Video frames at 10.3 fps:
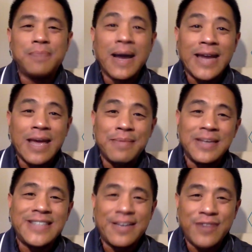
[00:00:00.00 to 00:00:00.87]
My name
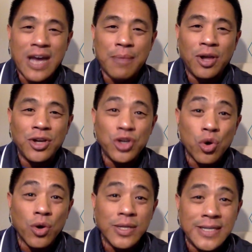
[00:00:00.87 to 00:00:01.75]
is Devin,
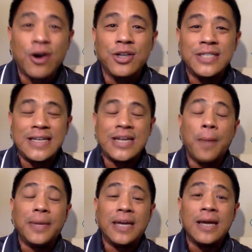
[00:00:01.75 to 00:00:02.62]
your DRC
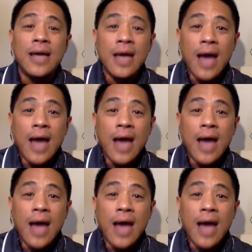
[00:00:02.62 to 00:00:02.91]
nominee,